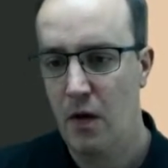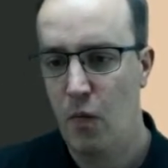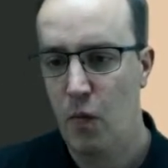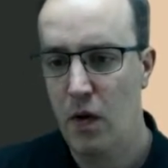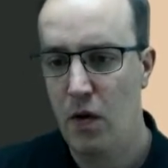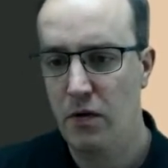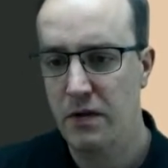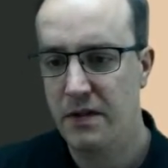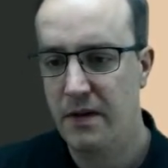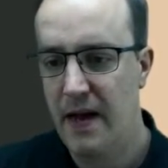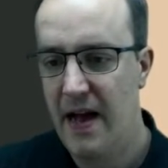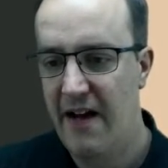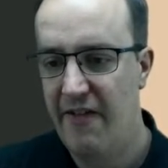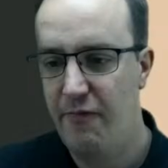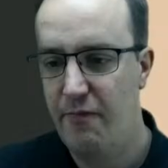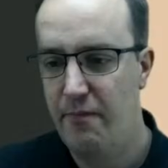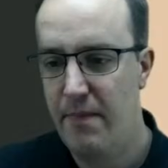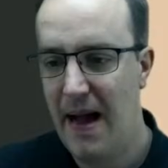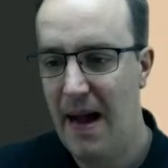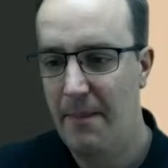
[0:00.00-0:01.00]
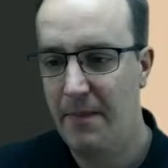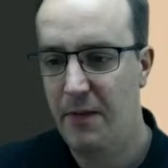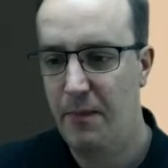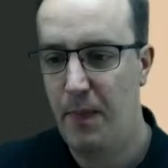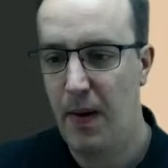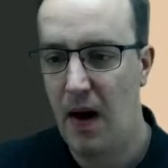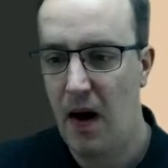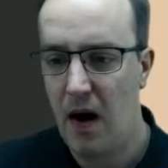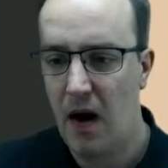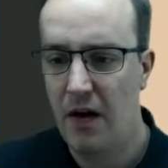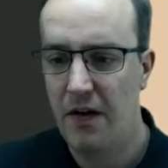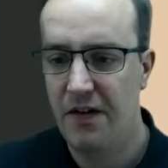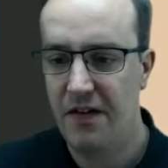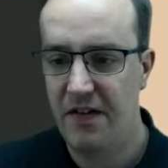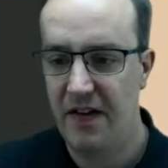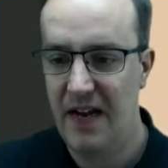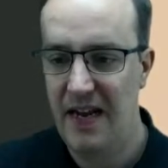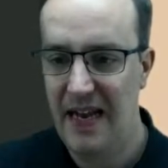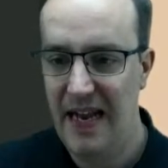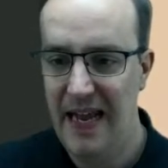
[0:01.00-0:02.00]
We also have mapped
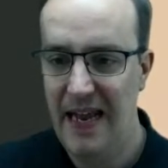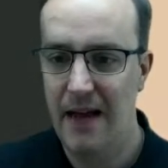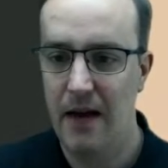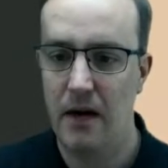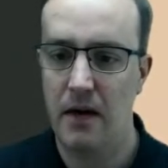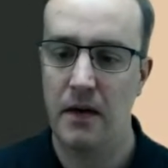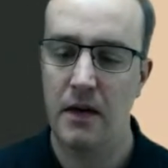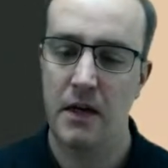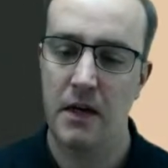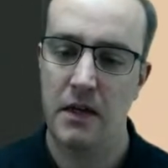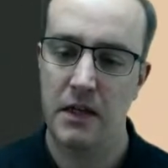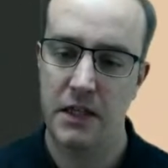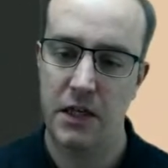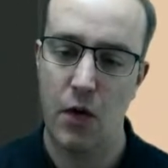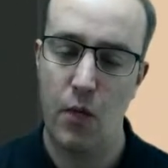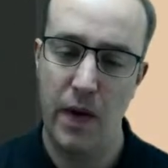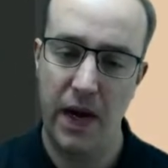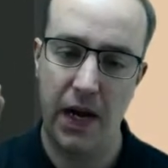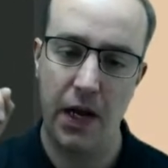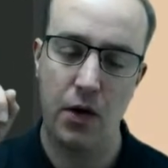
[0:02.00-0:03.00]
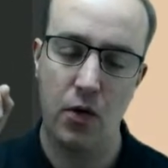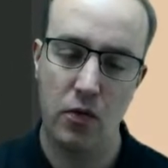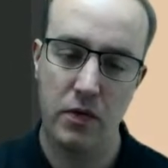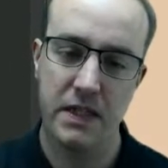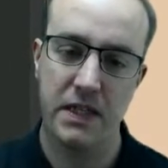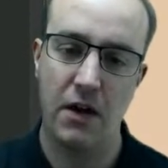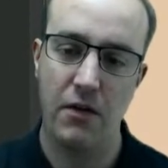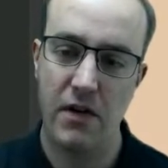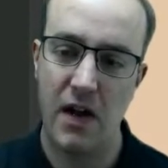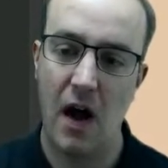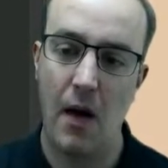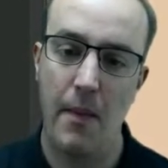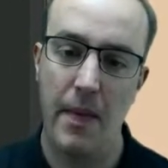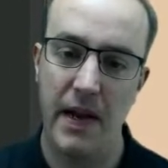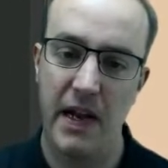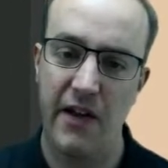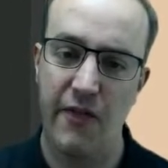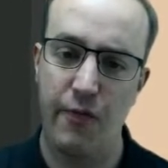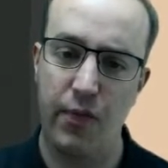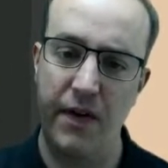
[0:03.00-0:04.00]
parts in here, so we can also come
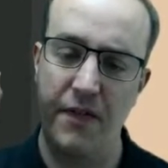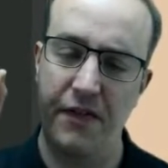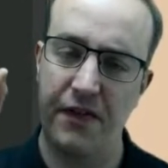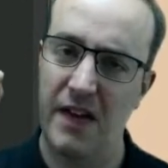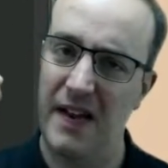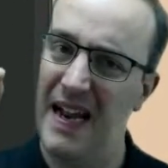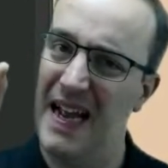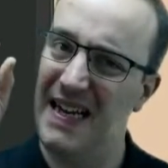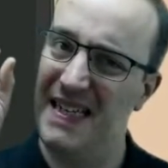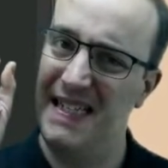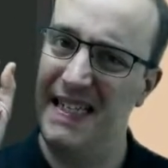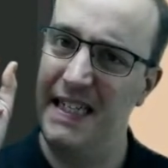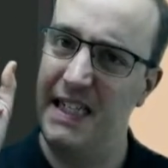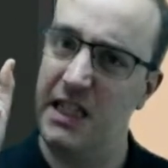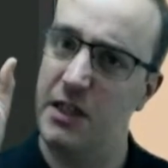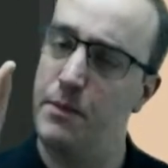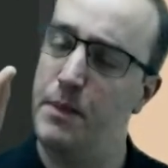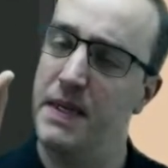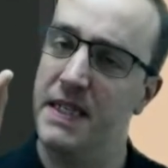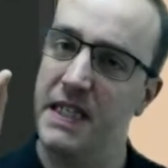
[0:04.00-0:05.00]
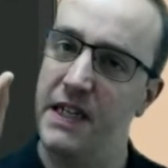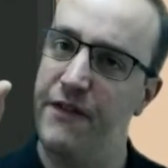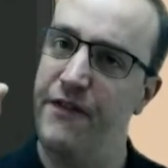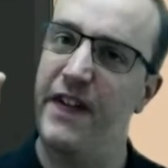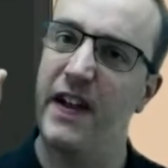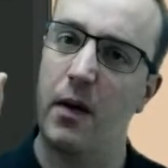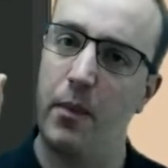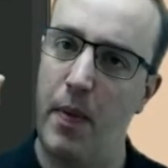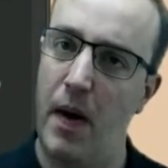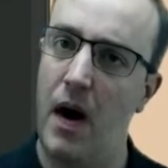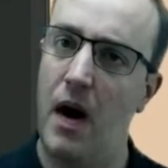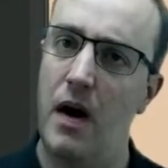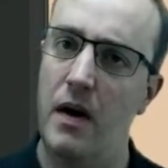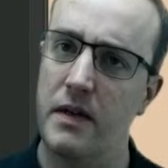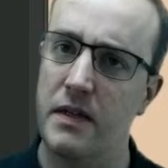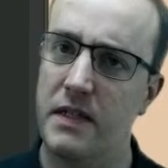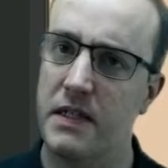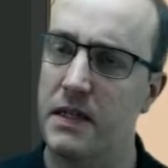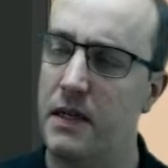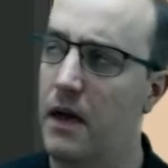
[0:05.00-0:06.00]
in if we've selected specific
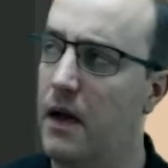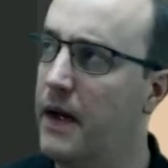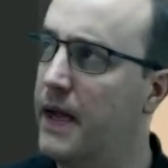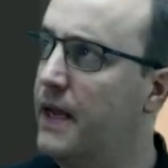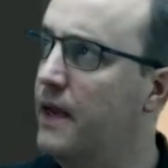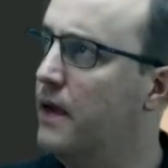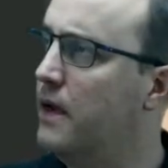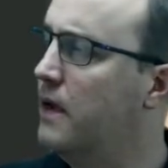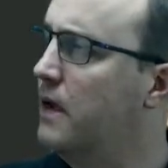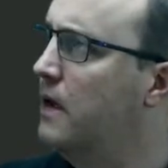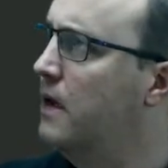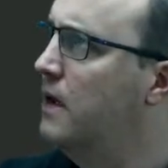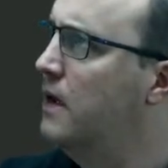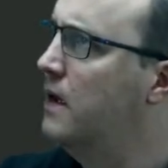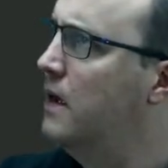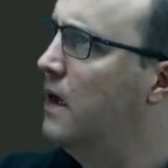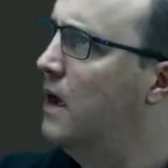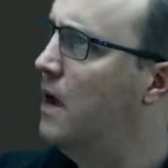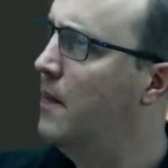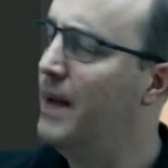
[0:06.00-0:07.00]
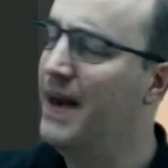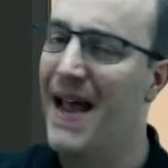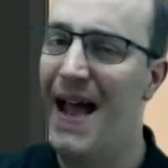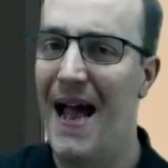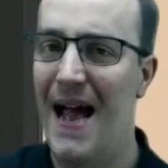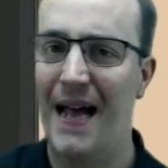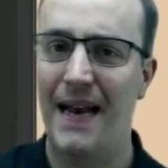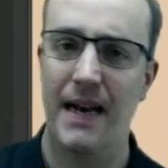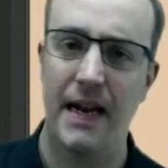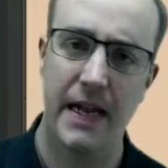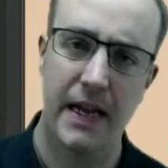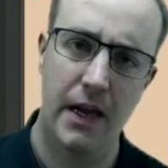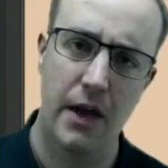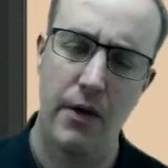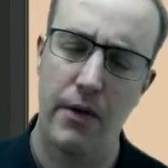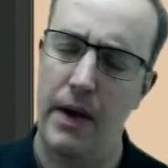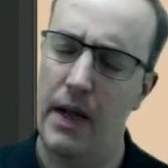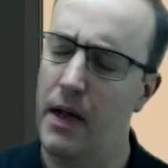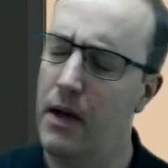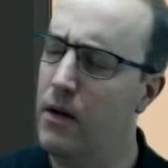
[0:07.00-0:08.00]
parts like an air handling
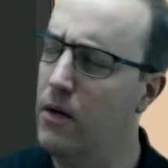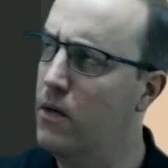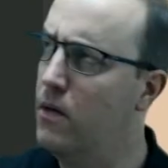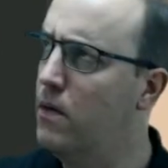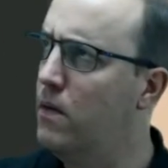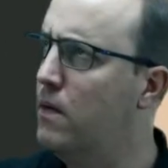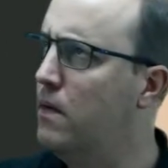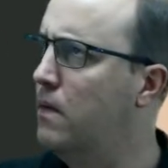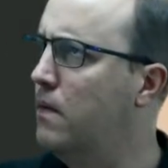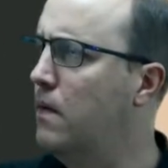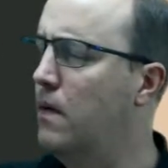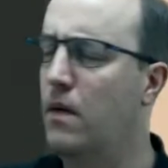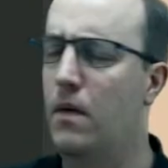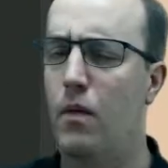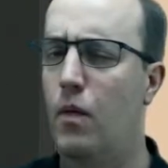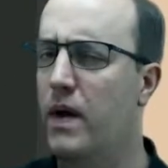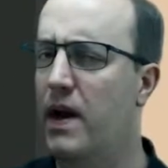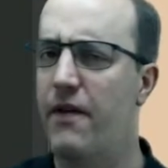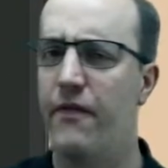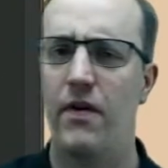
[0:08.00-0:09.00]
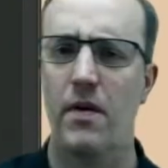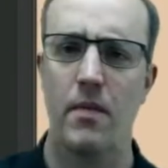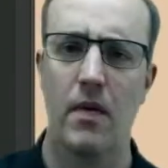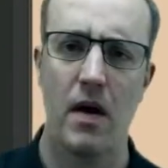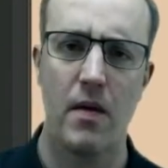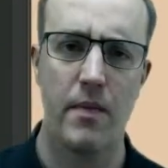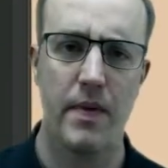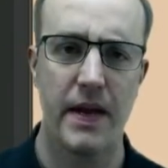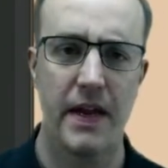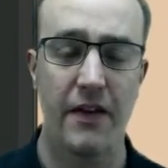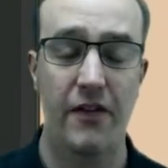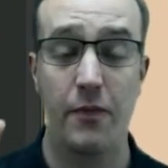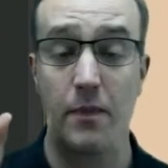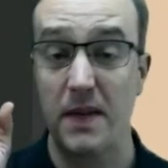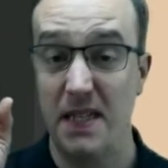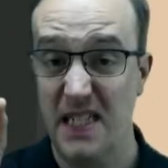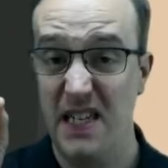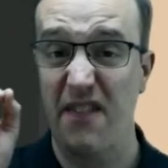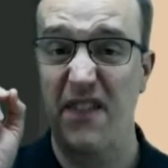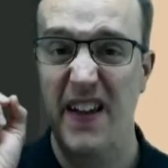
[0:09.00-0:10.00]
unit or whatever it might be,
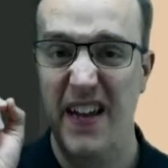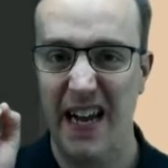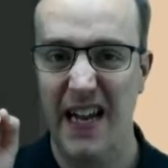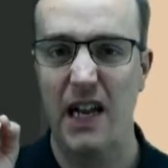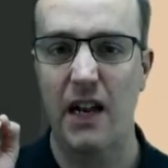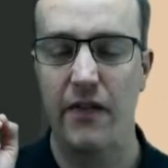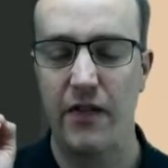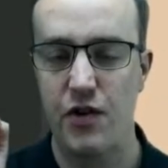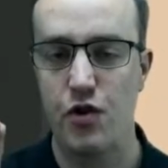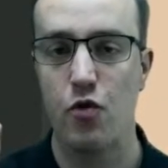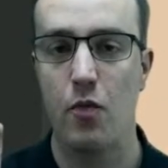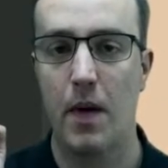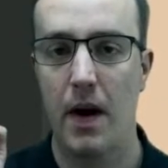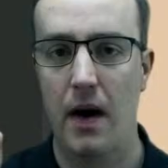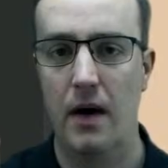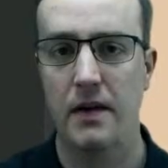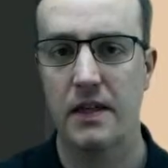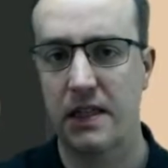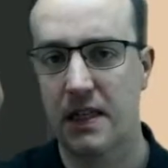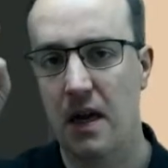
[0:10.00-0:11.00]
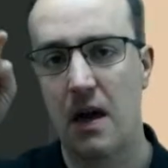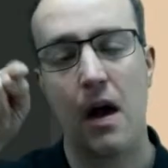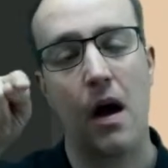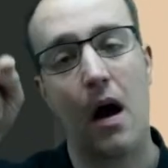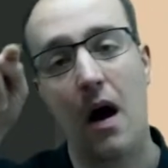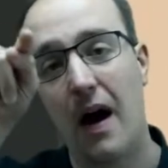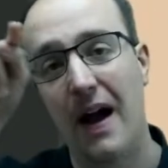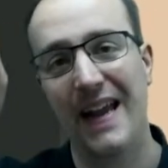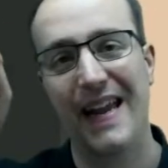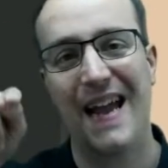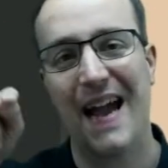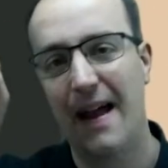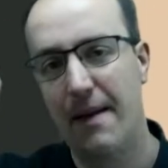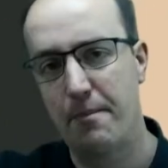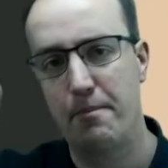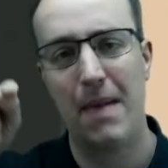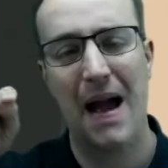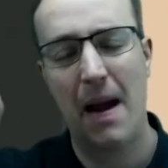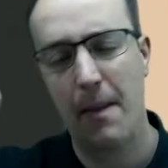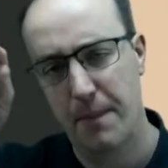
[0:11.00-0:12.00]
specific individual parts, I
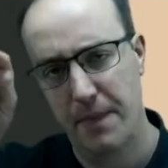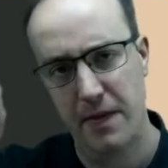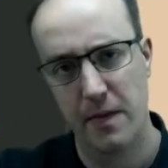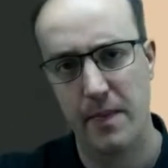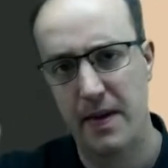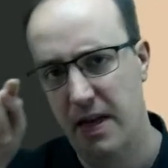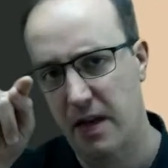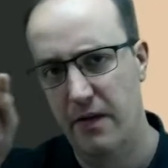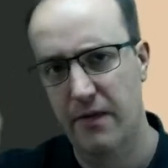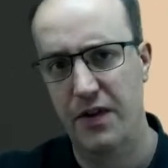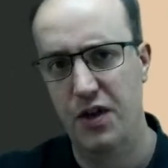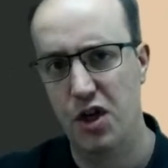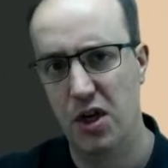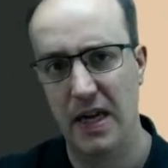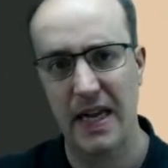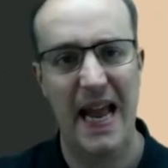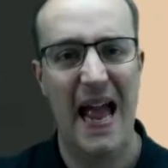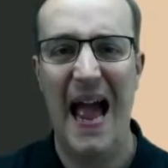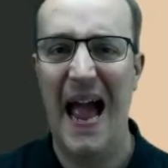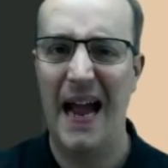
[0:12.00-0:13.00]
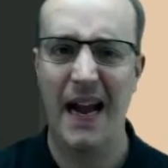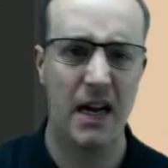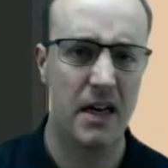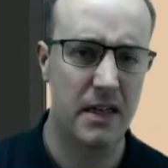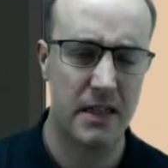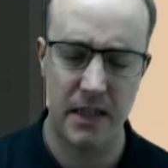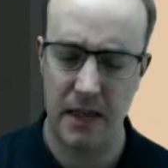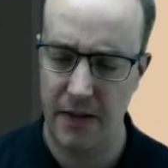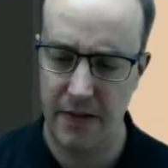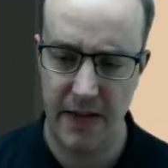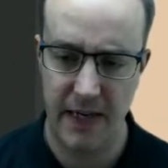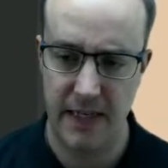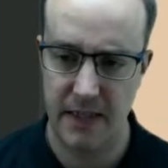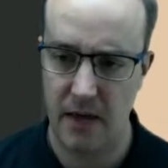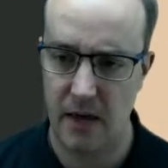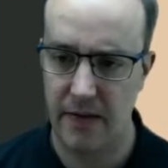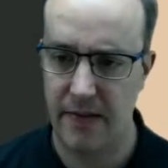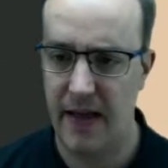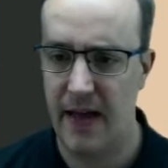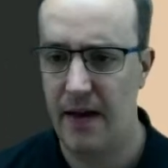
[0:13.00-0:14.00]
can map them individually, hangers and things
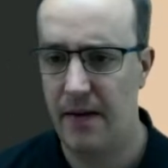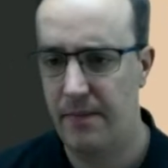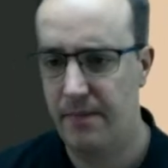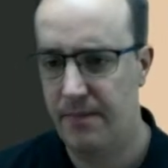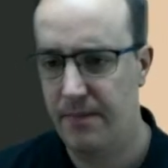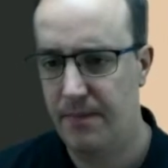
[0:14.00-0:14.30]
like that.